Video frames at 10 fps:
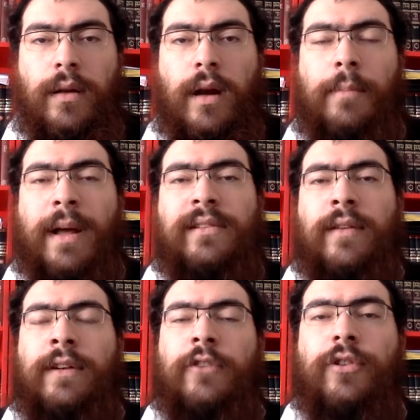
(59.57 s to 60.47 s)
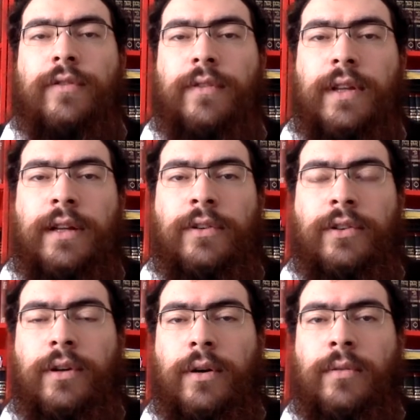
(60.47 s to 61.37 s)
About 750 years
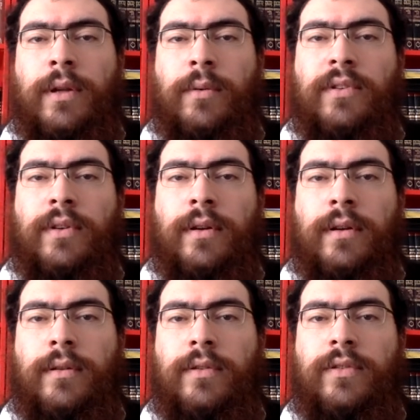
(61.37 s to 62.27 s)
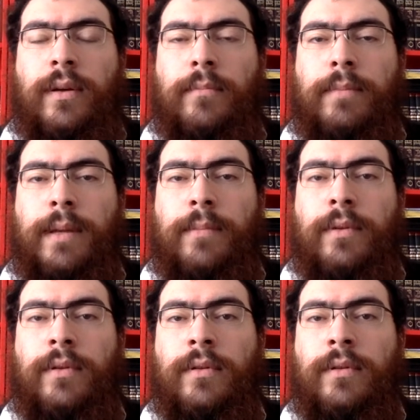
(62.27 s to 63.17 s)
ago, there was some
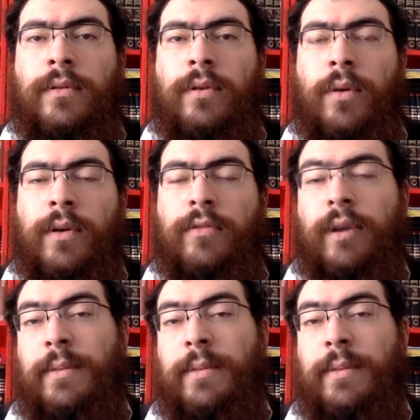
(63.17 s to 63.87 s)
people going through, I